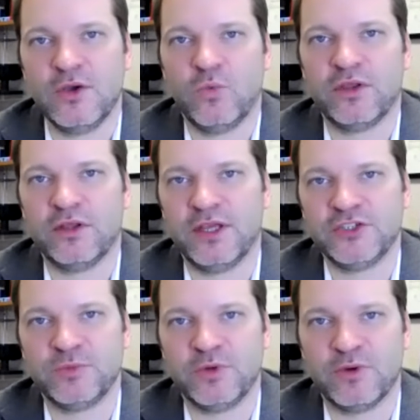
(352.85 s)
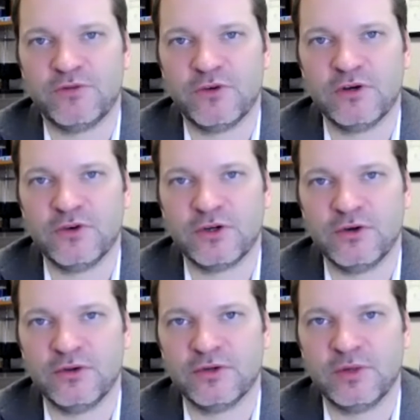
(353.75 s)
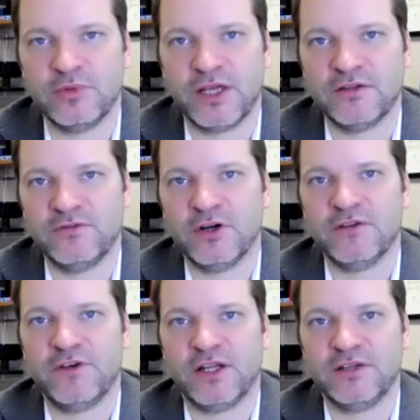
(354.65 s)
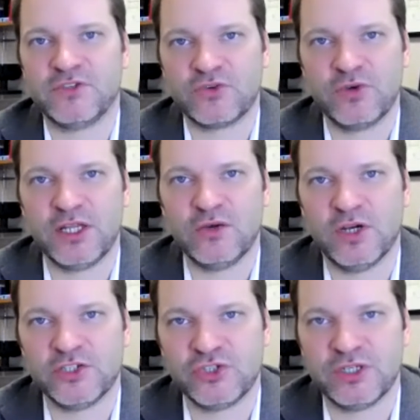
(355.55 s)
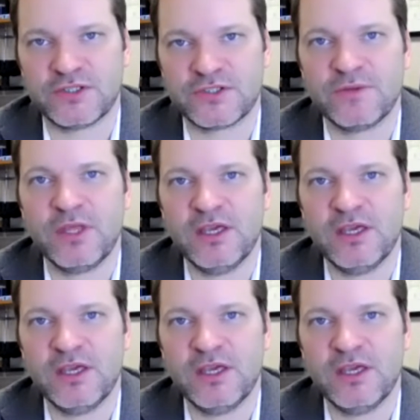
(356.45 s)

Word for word: whether they should be referred for a cochlear implant, the very effective screening question is,